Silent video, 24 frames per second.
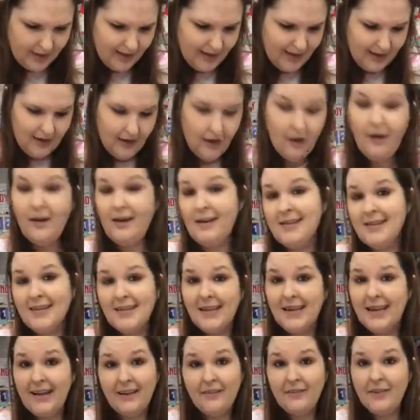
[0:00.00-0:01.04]
and
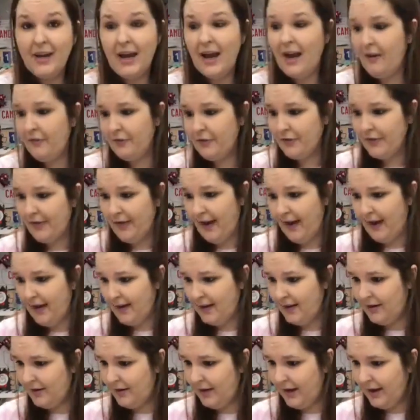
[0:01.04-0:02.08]
honestly, even after that,
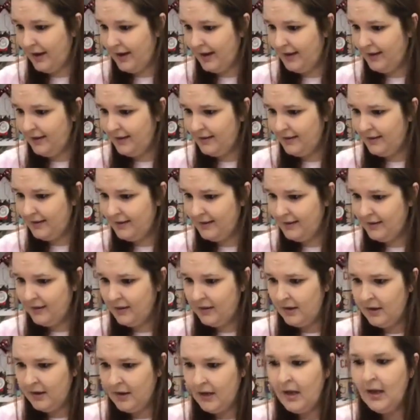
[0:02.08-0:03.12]
okay?
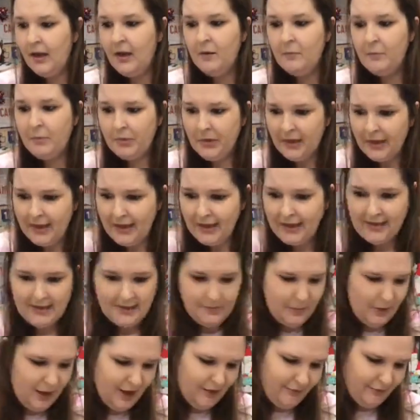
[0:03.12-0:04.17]
Please
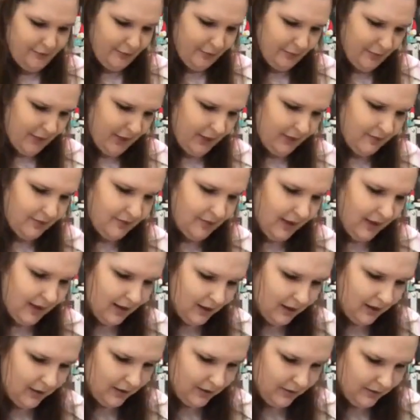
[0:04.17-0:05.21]
pray for me. Thank
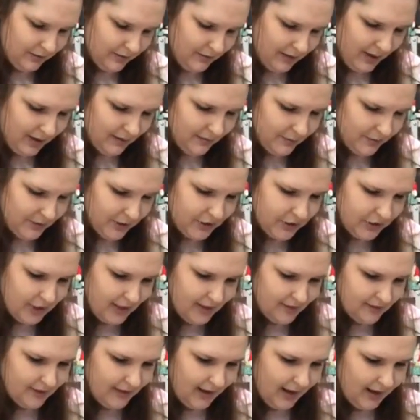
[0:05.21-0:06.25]
you. I
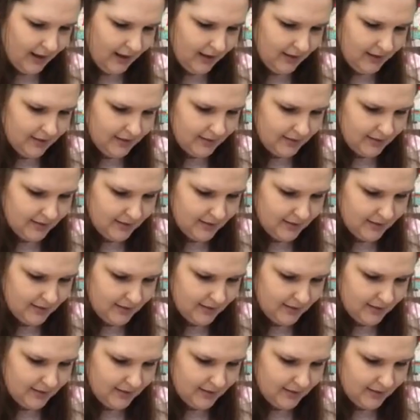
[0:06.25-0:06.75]
appreciate that.